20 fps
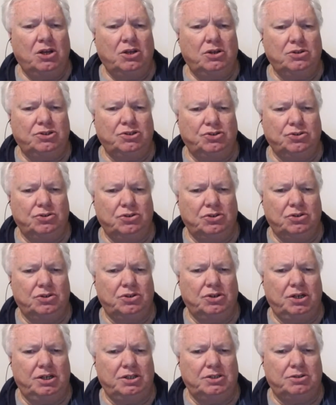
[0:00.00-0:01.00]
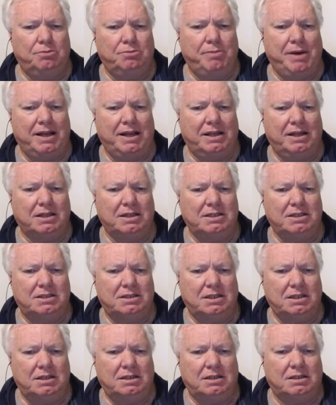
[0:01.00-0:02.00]
you shouldn't need to manually
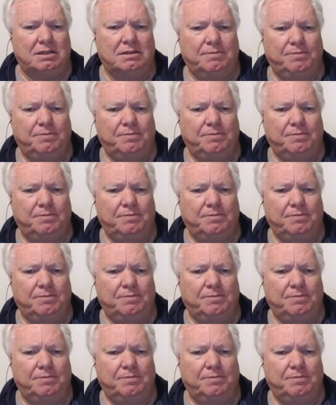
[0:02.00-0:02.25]
sync it.